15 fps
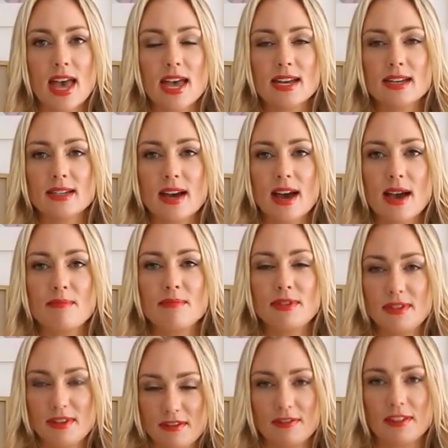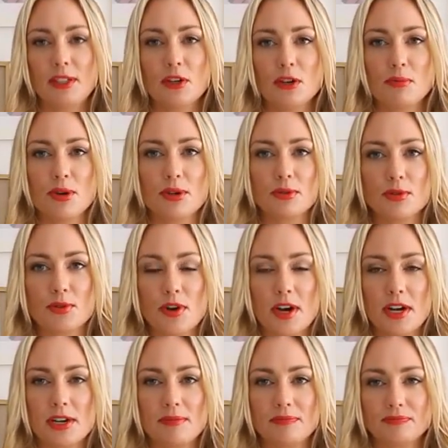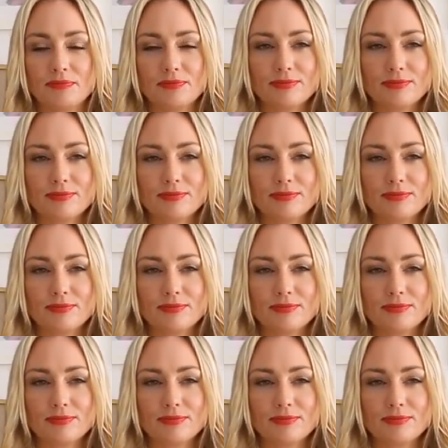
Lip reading: and I'm definitely not a personal trainer.